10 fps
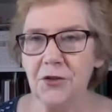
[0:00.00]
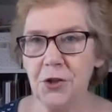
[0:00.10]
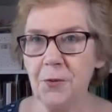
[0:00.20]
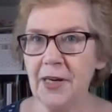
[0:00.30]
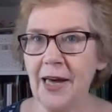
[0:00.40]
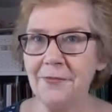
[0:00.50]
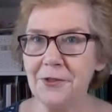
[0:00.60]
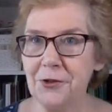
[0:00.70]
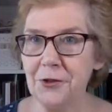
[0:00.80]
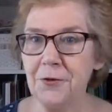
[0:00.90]
do what you have
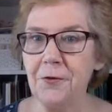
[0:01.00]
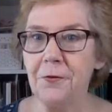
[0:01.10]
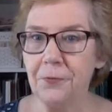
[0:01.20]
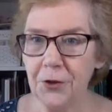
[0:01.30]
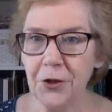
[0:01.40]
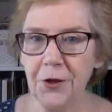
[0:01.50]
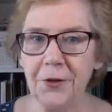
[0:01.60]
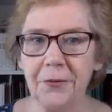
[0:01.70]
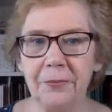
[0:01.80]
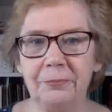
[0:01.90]
to do for
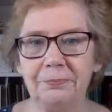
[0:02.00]
you.